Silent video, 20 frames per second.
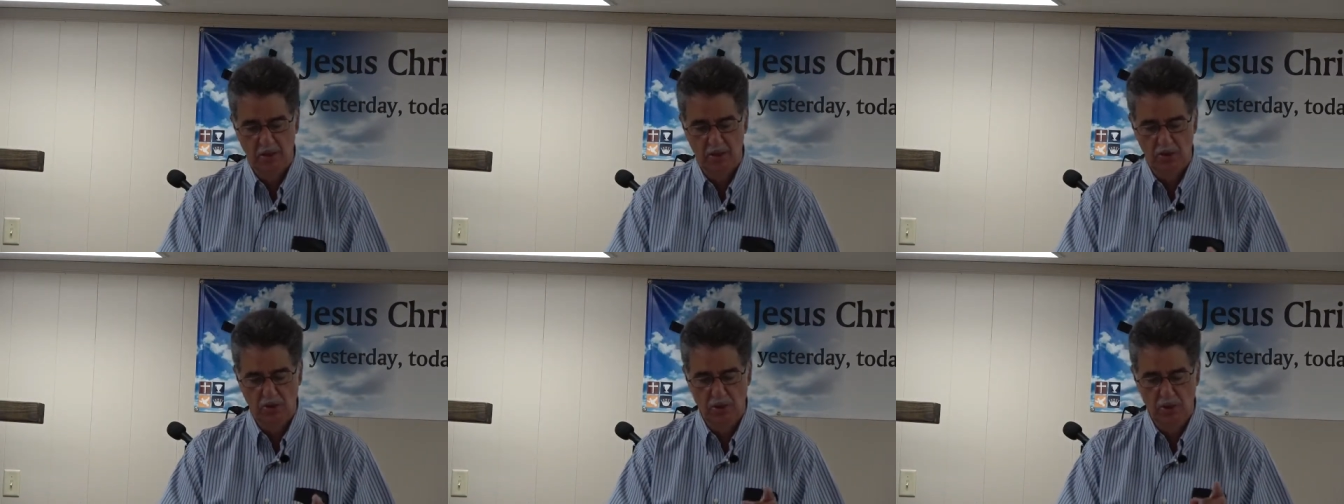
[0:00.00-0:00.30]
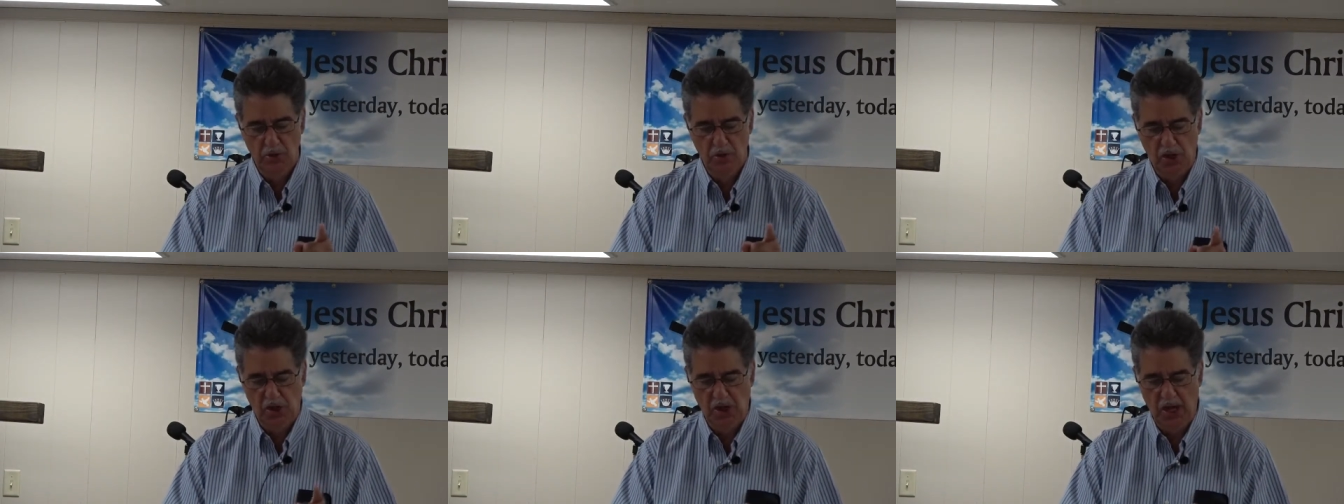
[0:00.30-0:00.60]

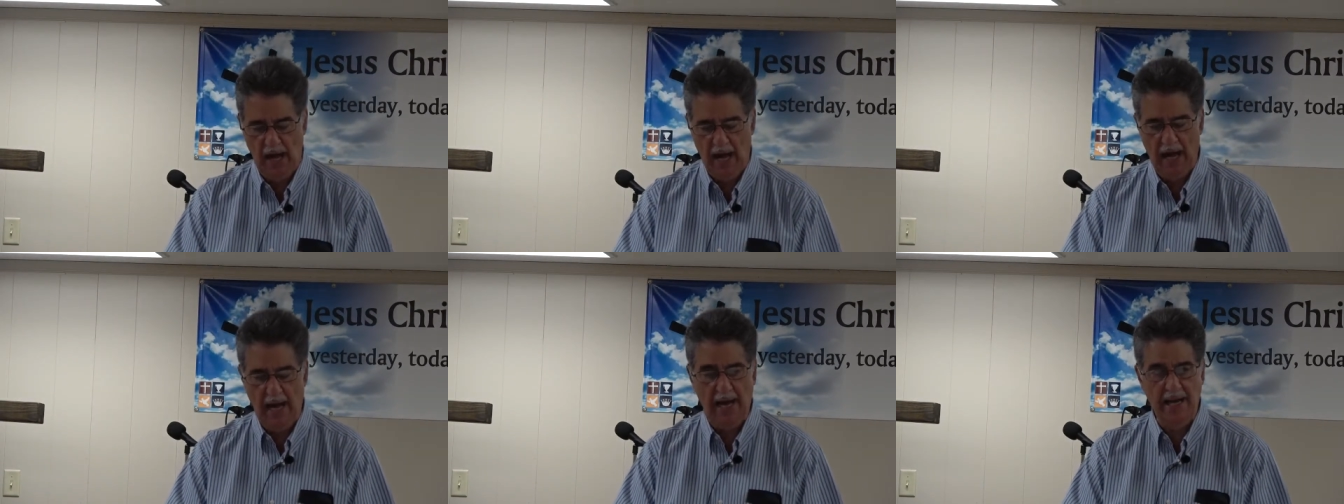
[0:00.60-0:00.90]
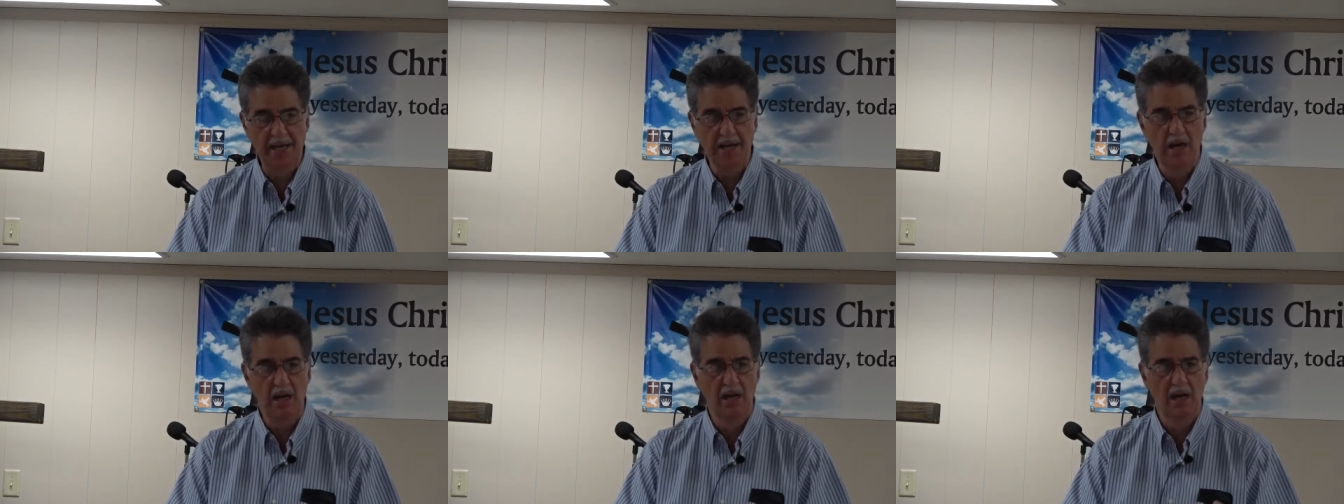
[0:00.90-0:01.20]
to
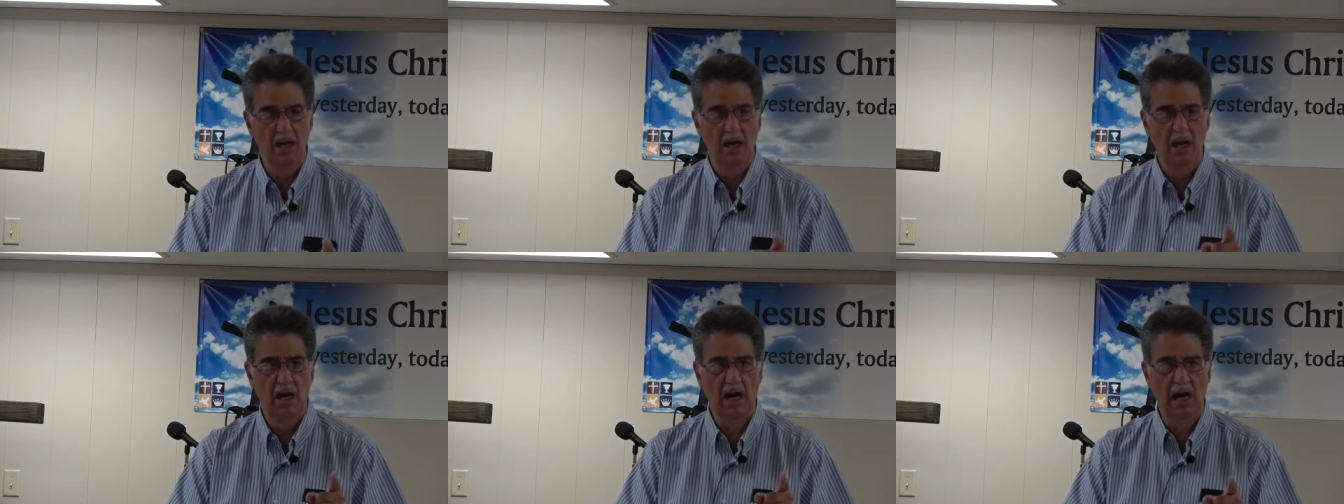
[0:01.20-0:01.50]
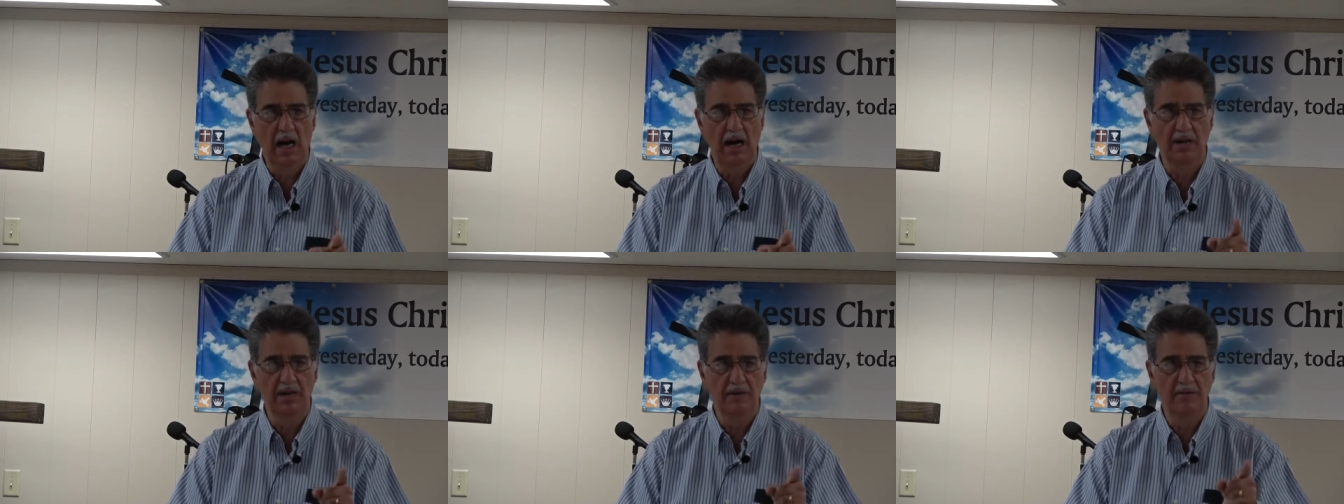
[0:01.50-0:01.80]
shine
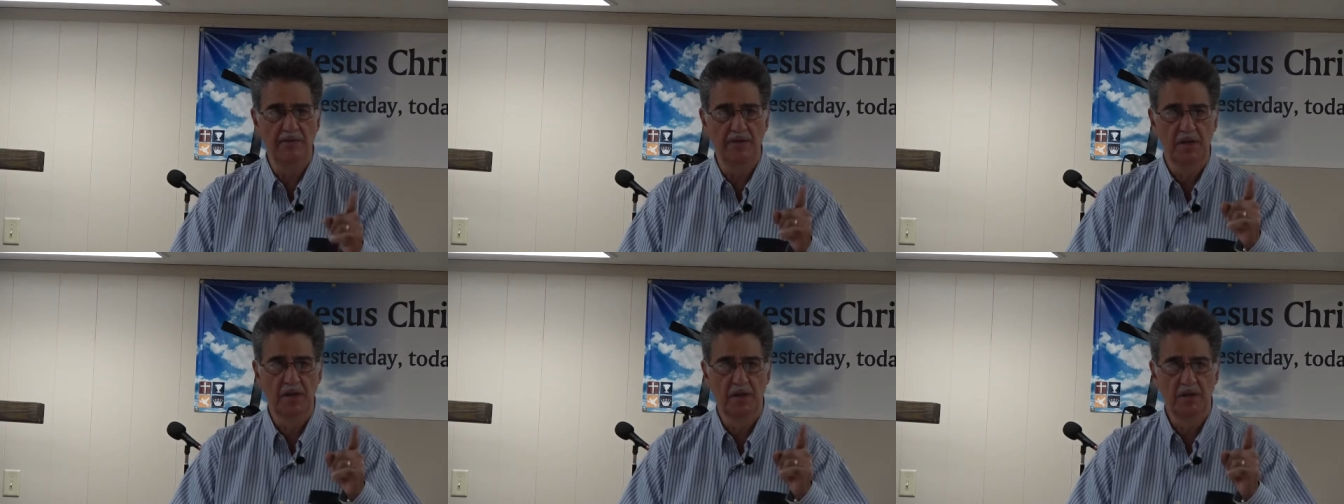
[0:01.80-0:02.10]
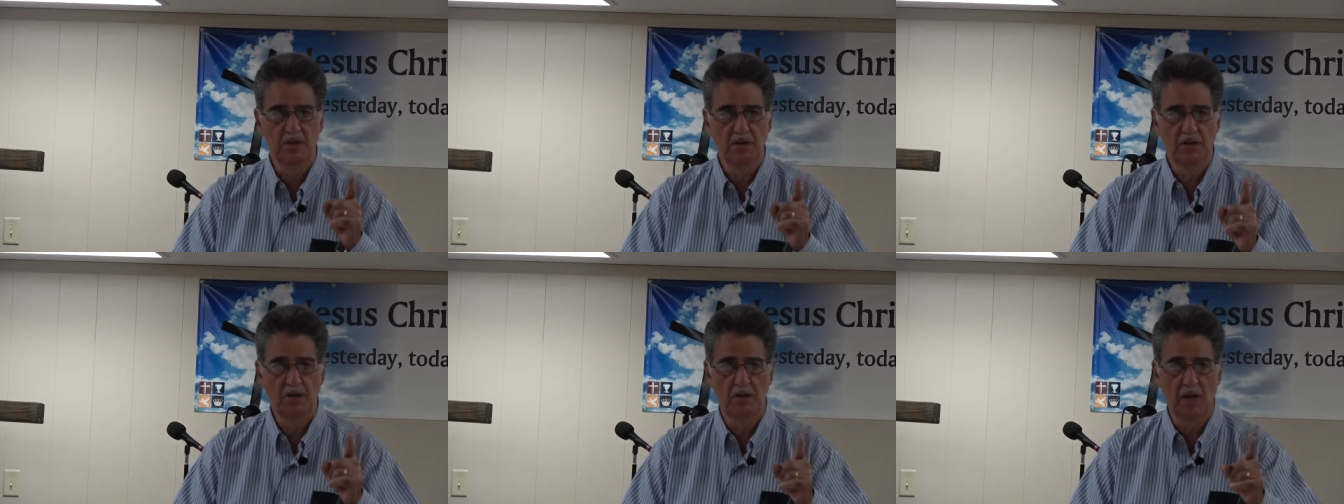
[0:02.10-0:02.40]
out of
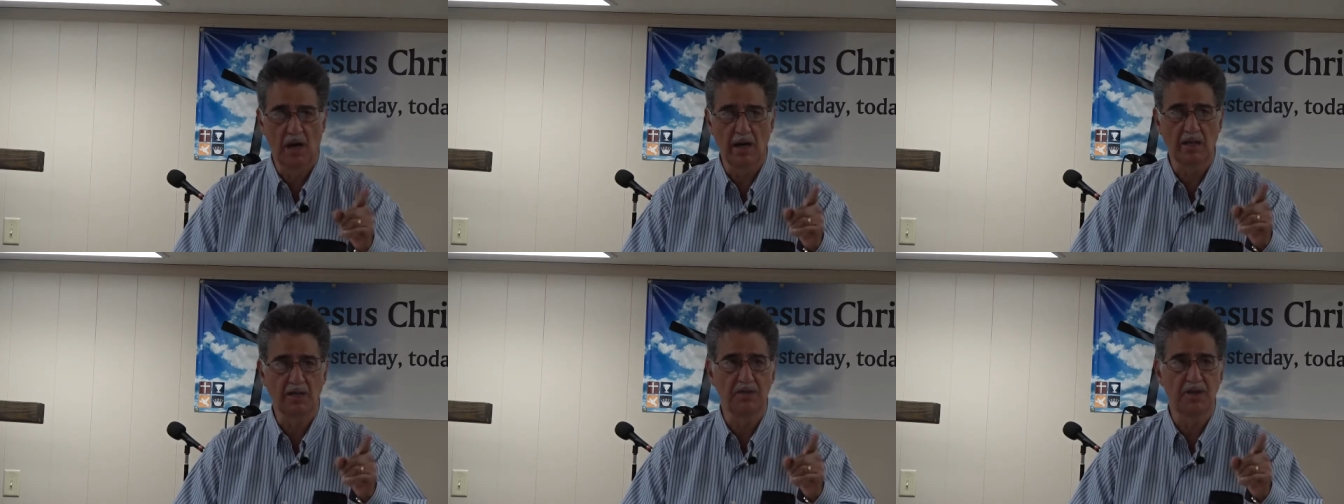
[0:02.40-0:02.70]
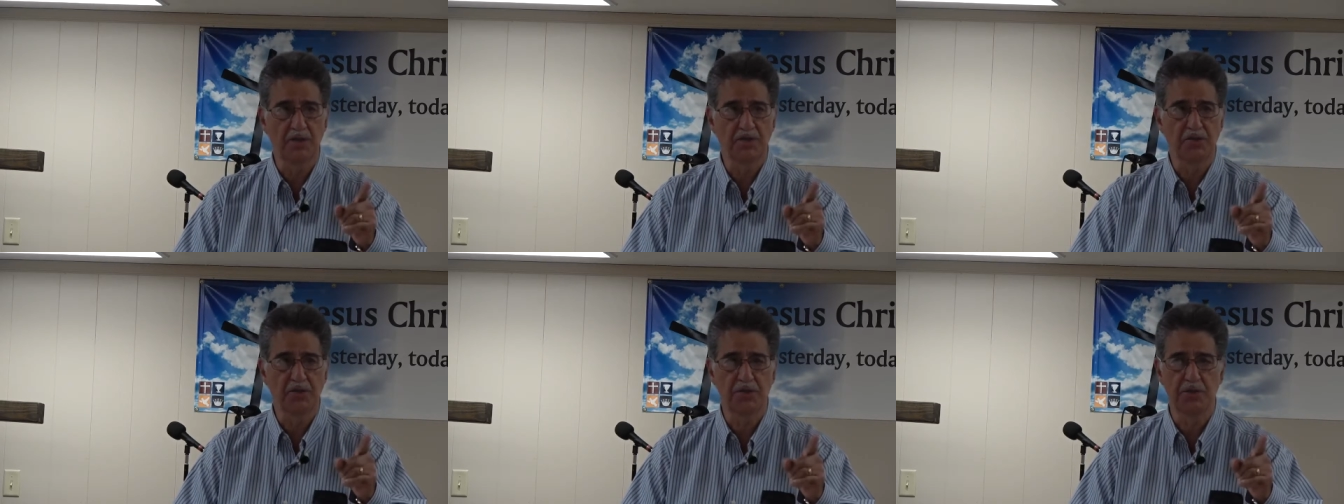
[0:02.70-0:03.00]

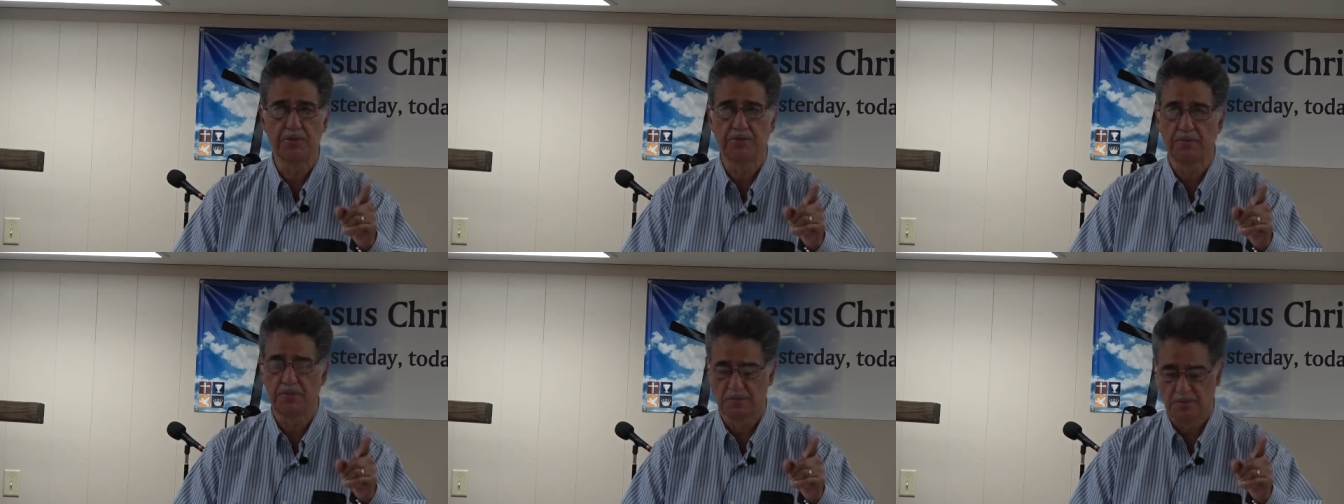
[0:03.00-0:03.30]
darkness,